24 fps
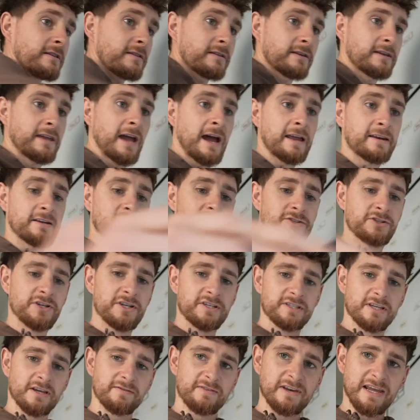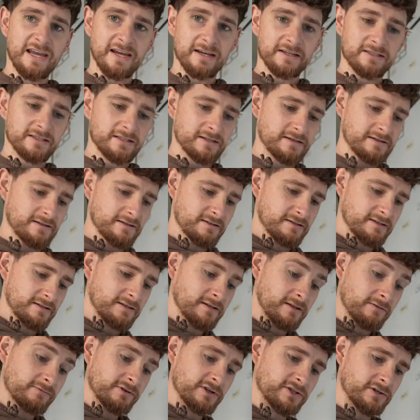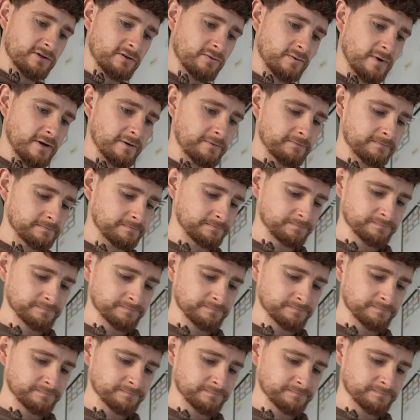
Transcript: The Canon G7X, the original one.